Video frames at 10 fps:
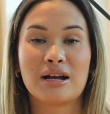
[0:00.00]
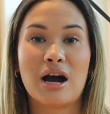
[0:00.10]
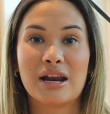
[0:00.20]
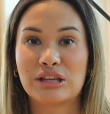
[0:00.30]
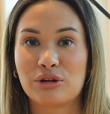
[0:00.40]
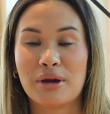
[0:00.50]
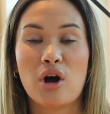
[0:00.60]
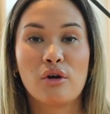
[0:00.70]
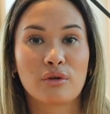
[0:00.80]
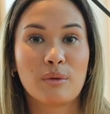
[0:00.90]
it got a little
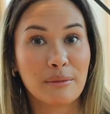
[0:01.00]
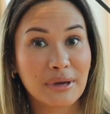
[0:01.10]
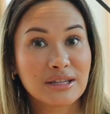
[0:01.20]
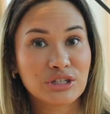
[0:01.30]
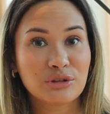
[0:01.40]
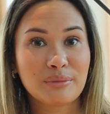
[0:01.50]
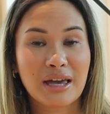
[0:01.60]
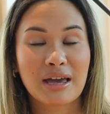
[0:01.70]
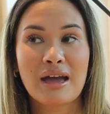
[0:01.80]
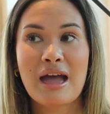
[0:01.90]
bit overwhelming to
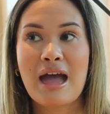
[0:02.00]
me,